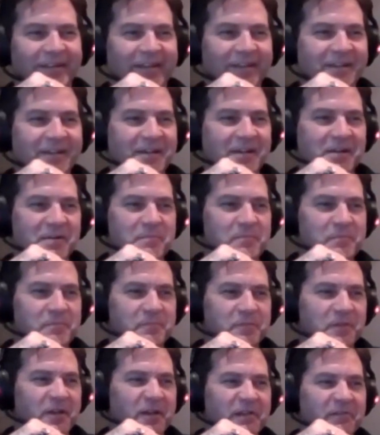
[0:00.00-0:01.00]

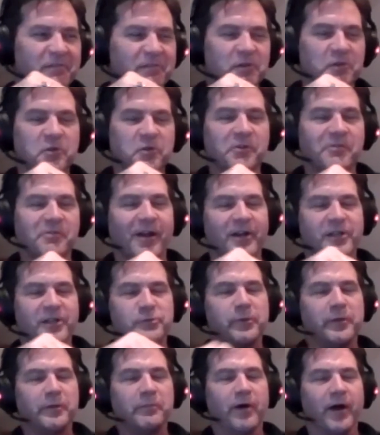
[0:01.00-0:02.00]
Not even a good
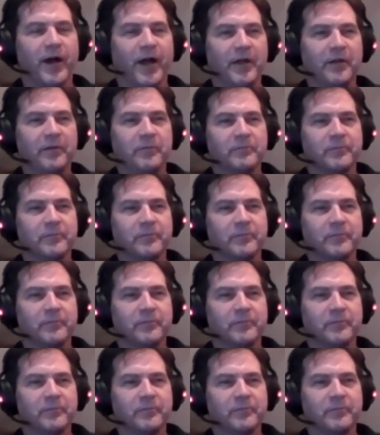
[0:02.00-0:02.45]
Raspberry Pi.